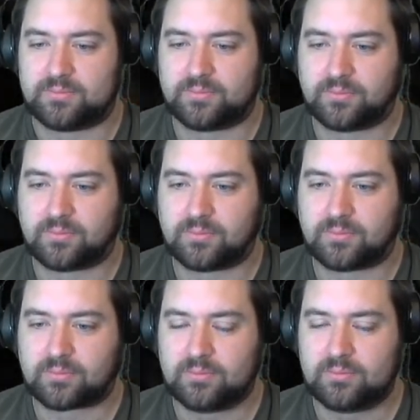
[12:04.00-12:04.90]

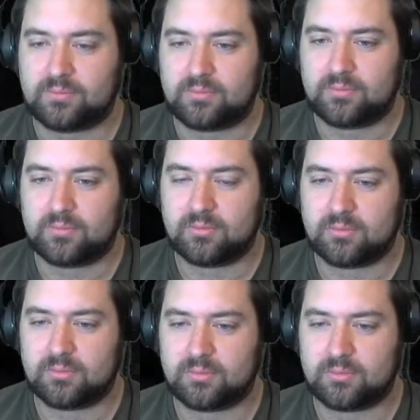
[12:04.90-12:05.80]

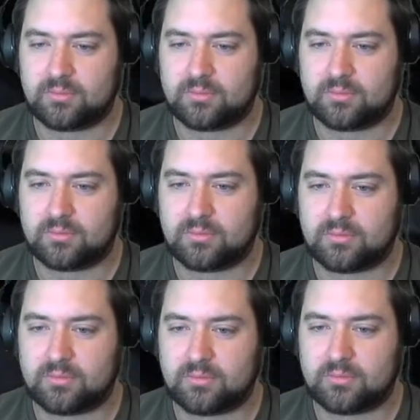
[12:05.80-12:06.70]

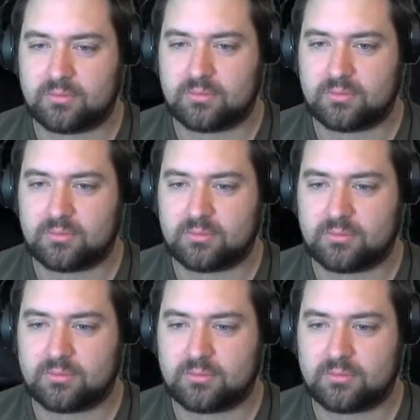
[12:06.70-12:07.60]

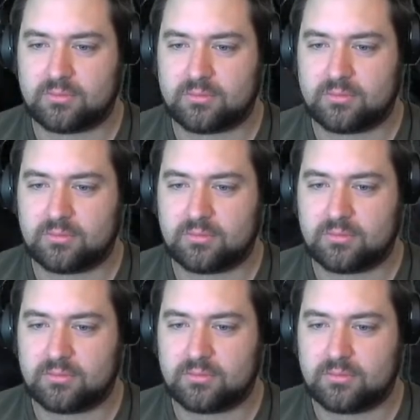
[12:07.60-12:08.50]

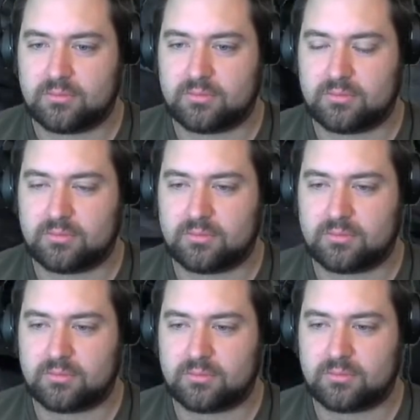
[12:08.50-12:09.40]

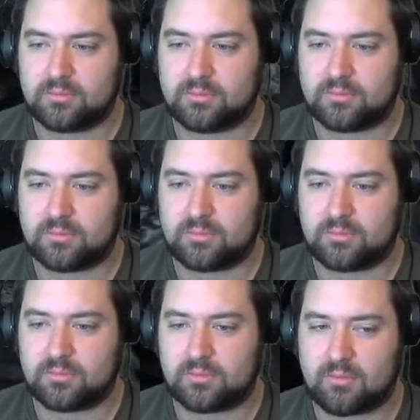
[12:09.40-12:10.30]

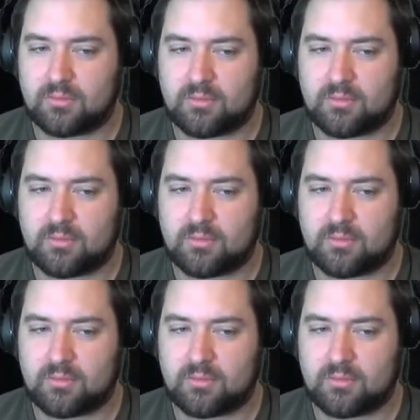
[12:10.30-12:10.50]
Nothing is said.